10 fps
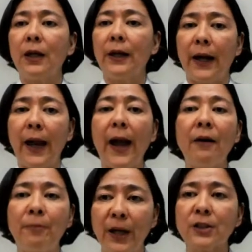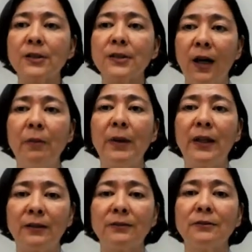and I have patients
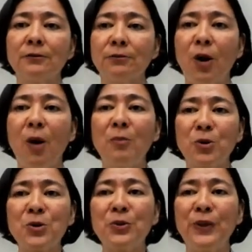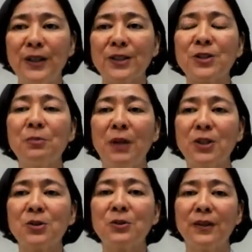coming for almost 2 years to make
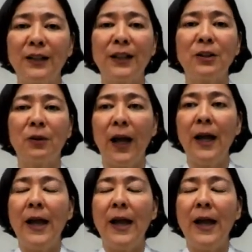sure that they don't.